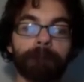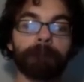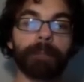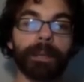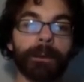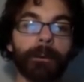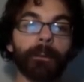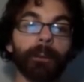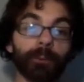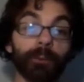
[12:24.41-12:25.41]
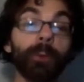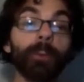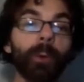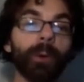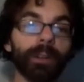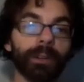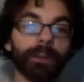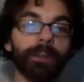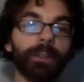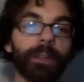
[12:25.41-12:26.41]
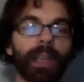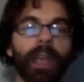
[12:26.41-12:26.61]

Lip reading: Now, there's 2 more nodes,